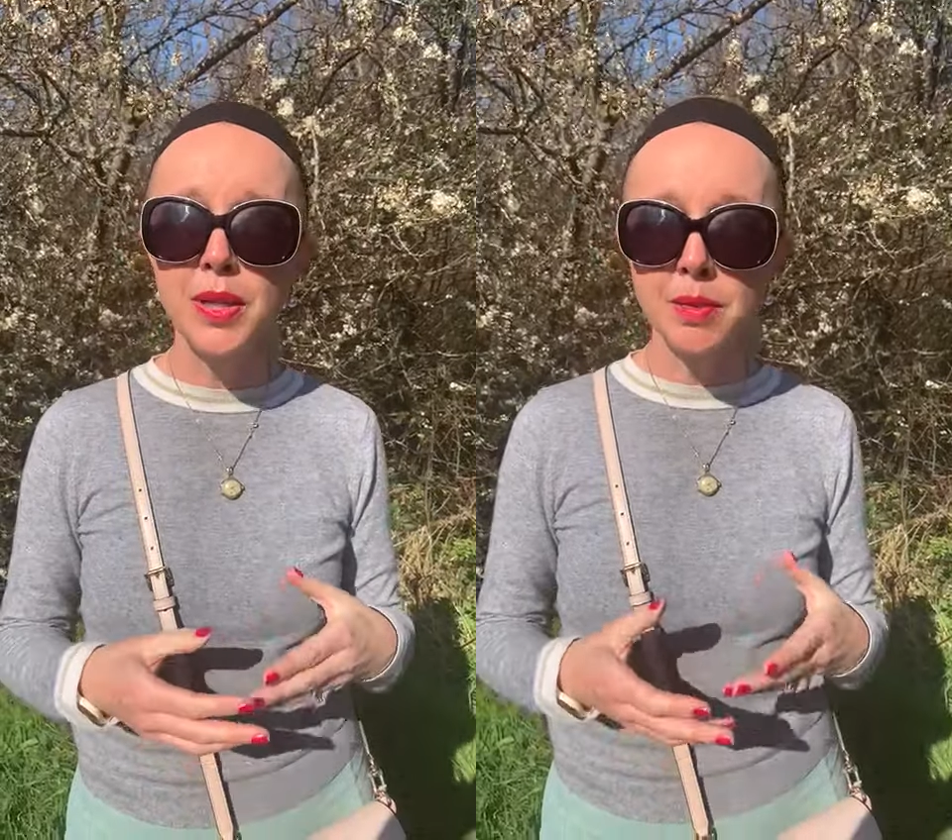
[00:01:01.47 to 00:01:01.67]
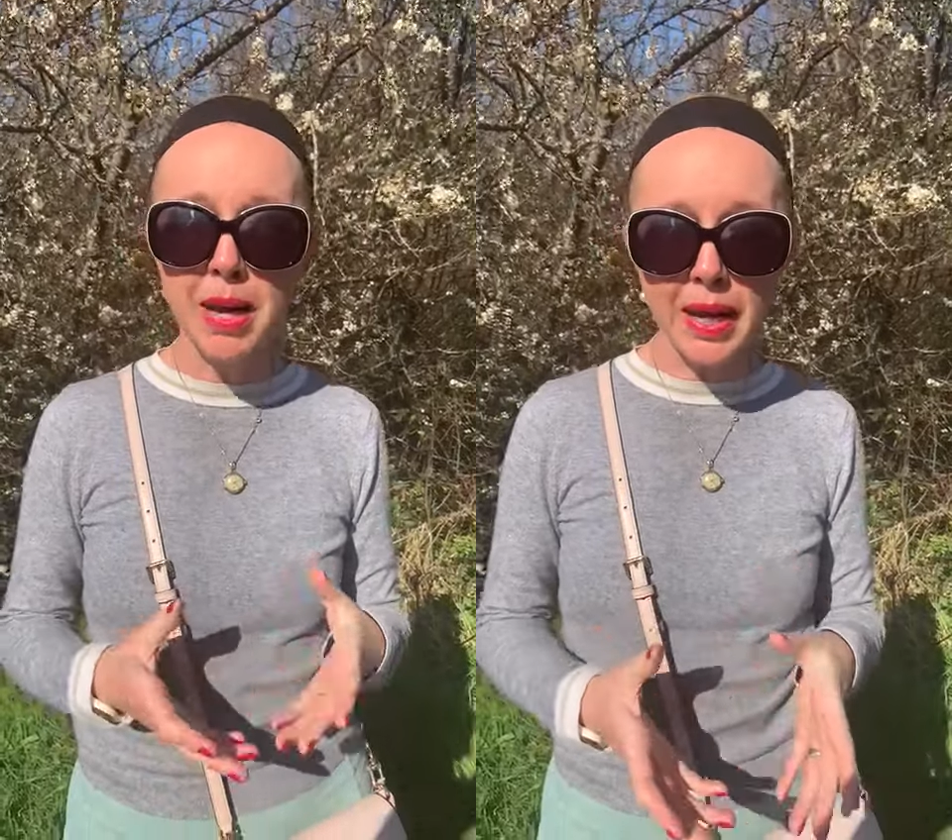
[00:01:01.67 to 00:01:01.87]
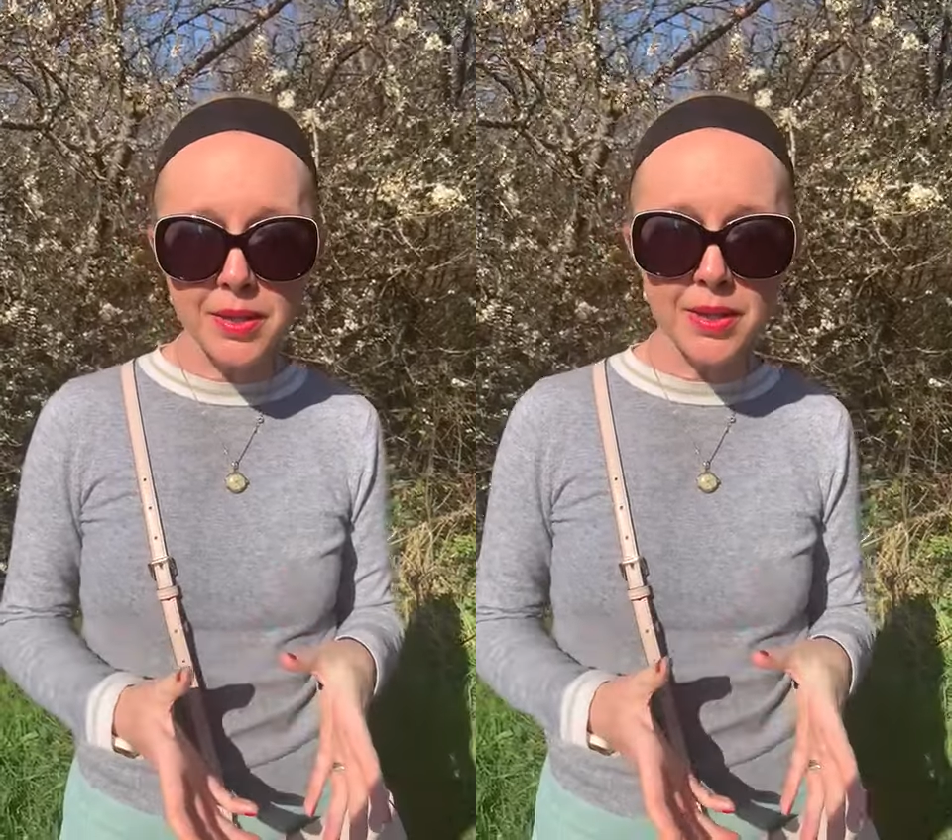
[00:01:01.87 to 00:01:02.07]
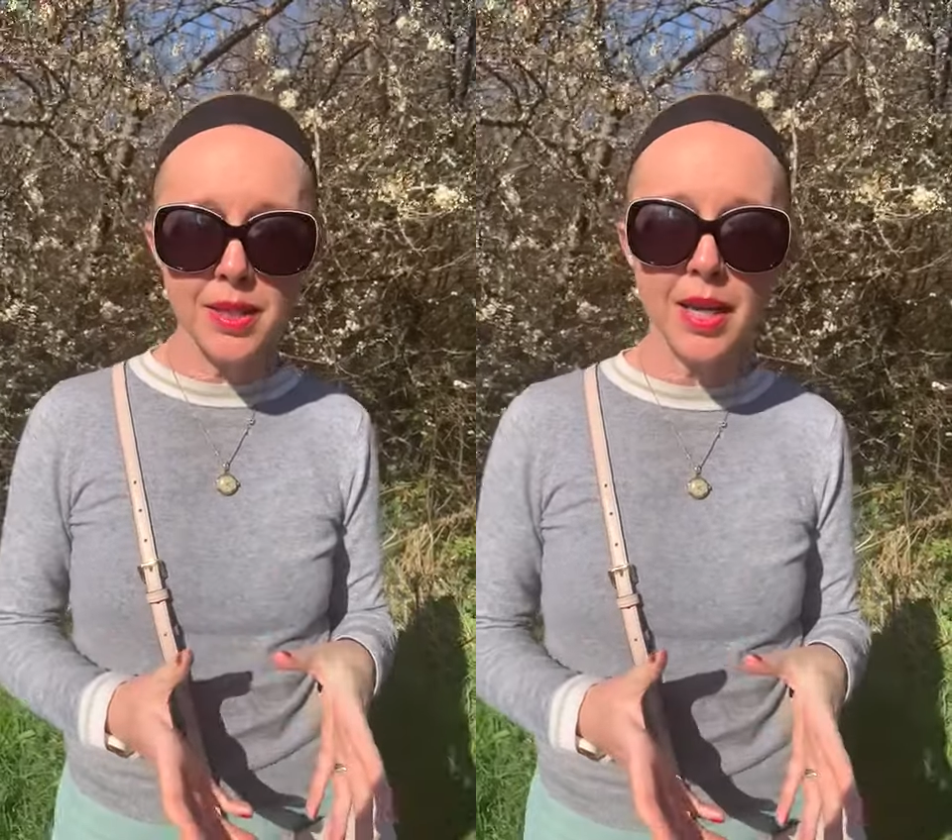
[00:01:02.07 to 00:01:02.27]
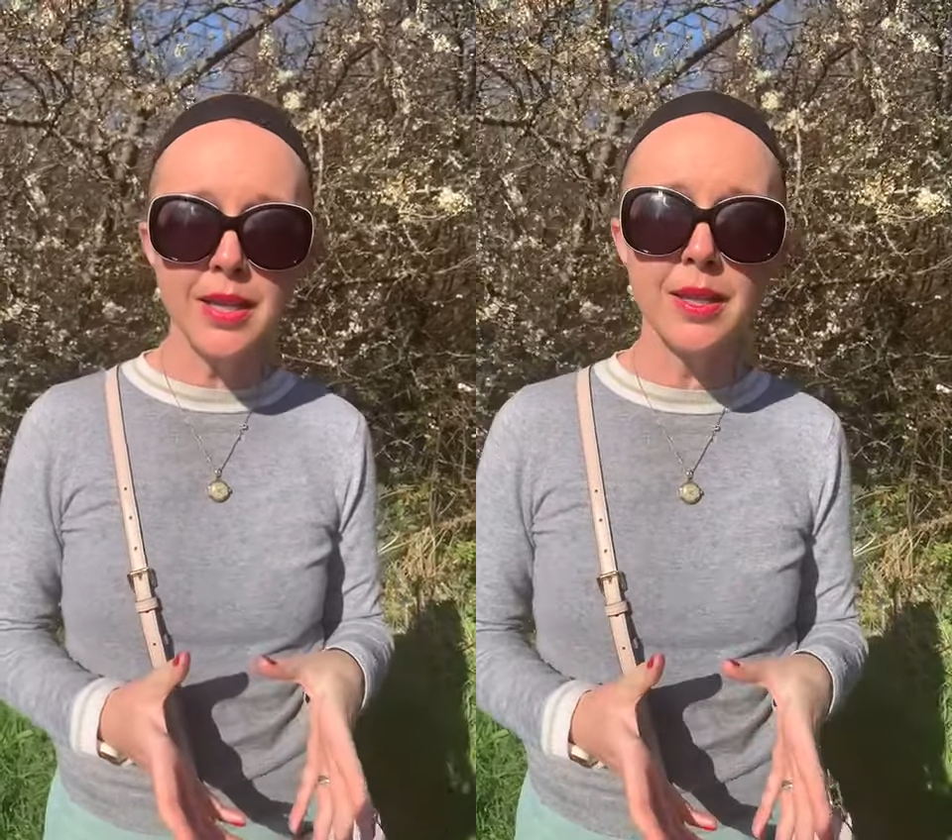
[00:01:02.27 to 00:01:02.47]
some
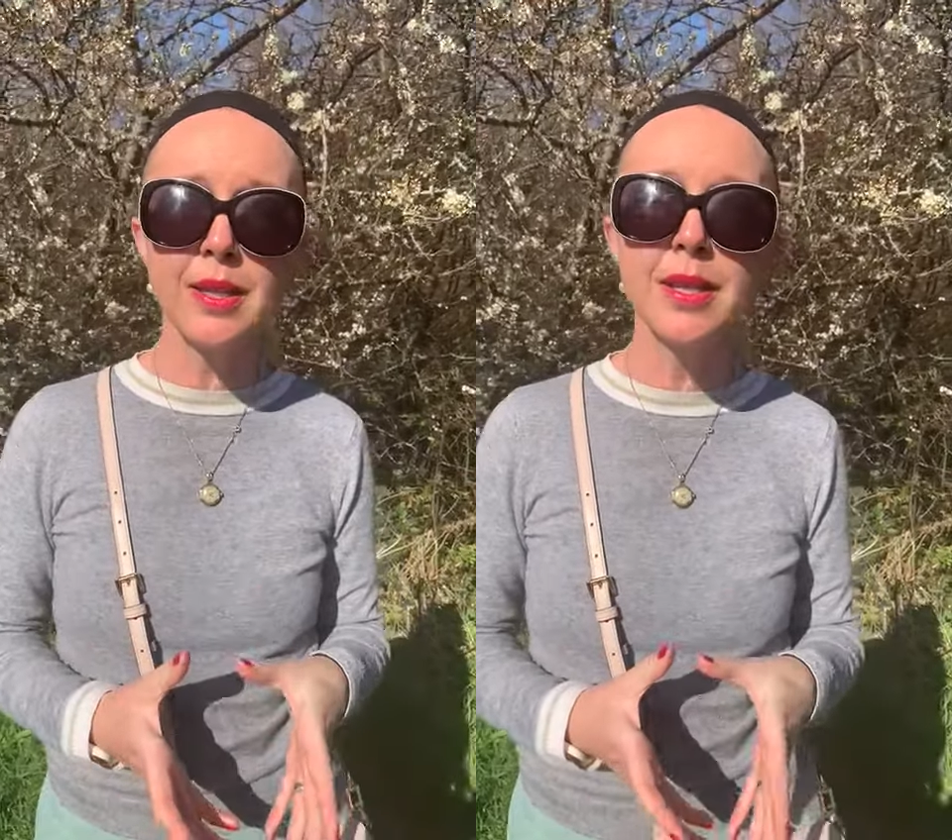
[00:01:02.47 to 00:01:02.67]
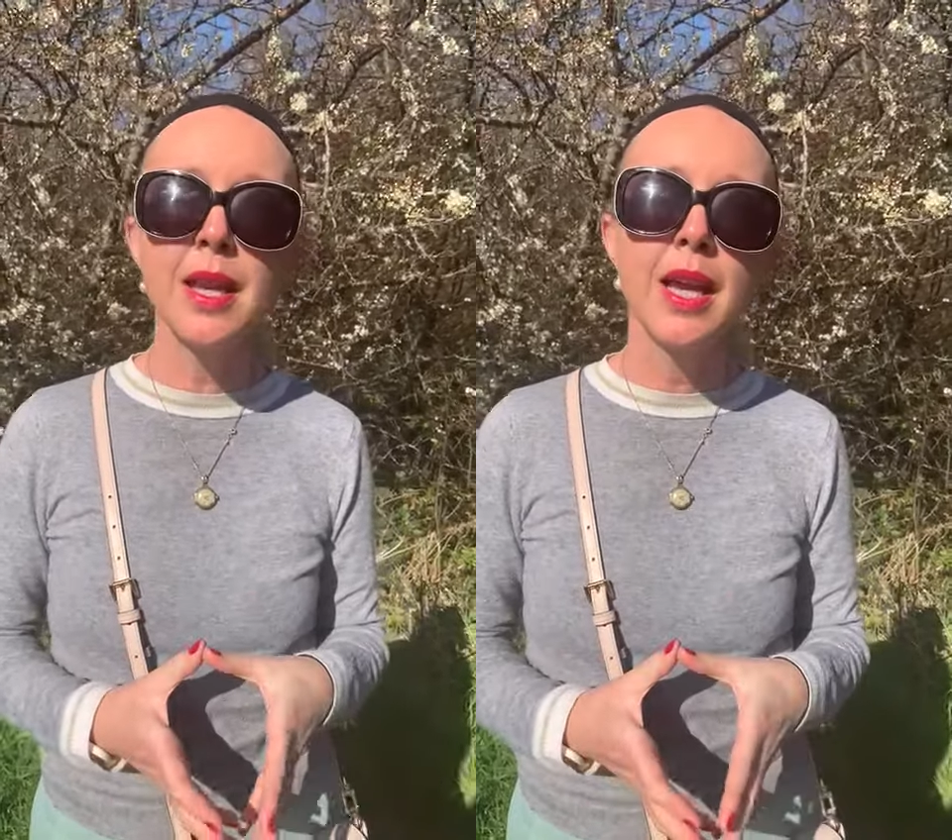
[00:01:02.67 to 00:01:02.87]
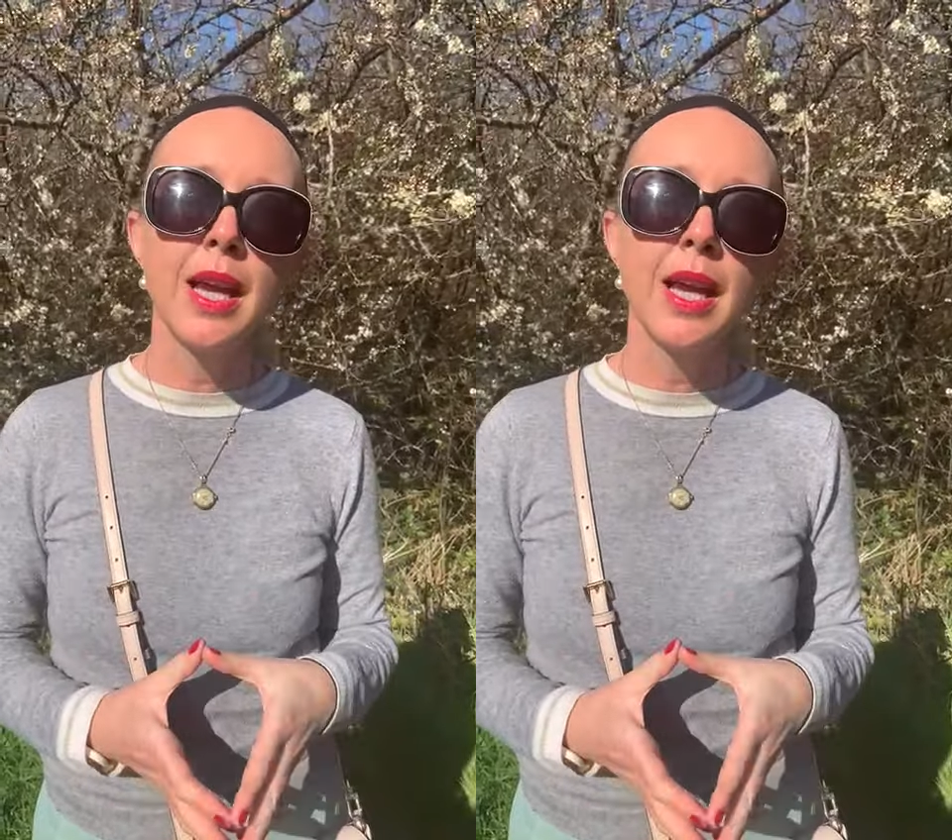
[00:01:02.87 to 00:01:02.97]
exercises.